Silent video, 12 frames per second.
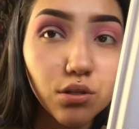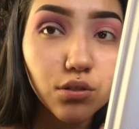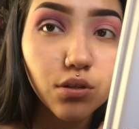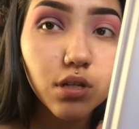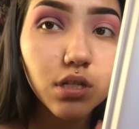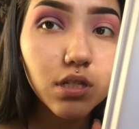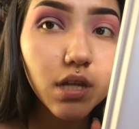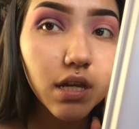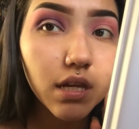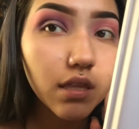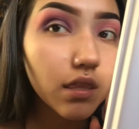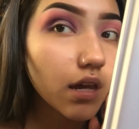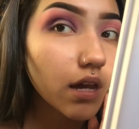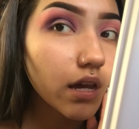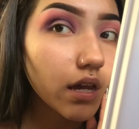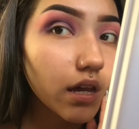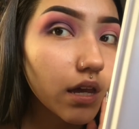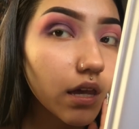So just taking
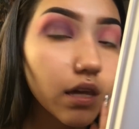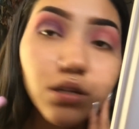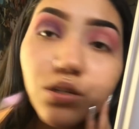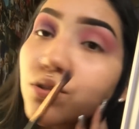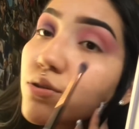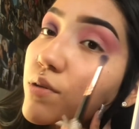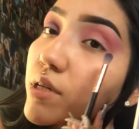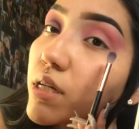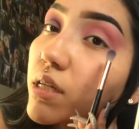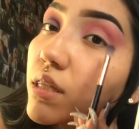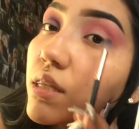that and doing